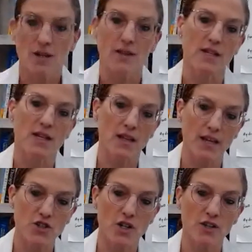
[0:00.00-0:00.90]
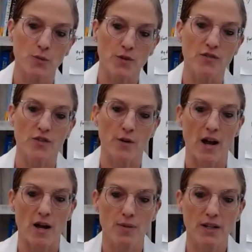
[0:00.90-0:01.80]
the electrons move from
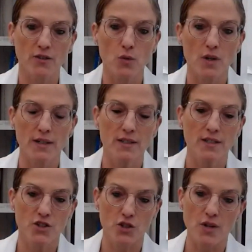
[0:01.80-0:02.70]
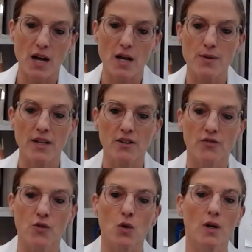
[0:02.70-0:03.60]
complex 1 to complex
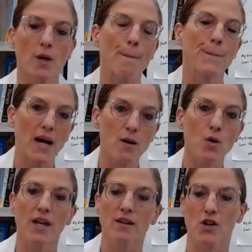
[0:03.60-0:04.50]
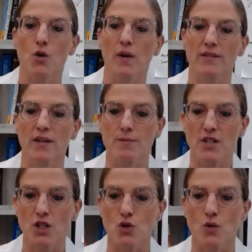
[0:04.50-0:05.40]
4 by way of coenzyme
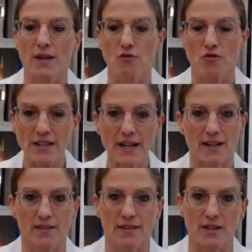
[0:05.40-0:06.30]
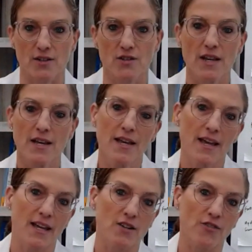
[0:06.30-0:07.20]
Q and redox centers,
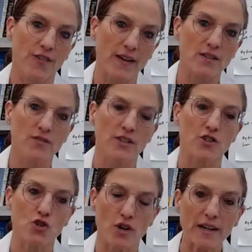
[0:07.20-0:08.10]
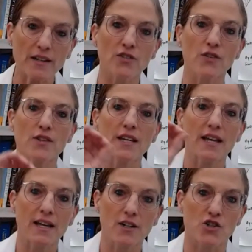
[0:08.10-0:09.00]
and effectively transfer the
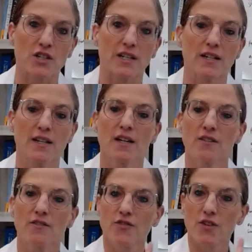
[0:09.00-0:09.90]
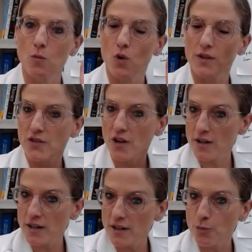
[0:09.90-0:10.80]
energy from what
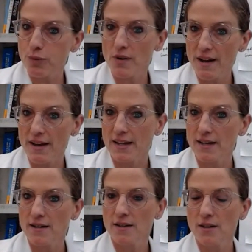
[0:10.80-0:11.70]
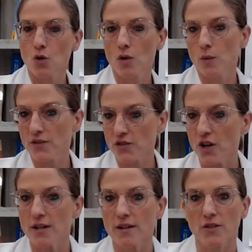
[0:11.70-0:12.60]
started as bread or what
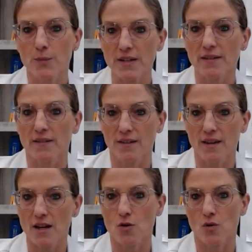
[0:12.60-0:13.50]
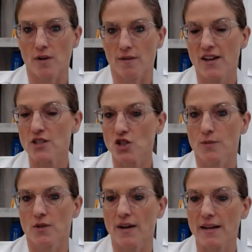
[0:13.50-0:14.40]
started as a piece of steak or a
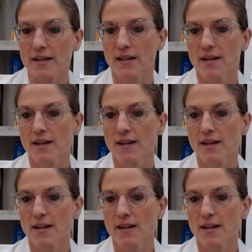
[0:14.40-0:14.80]
vegetable, right?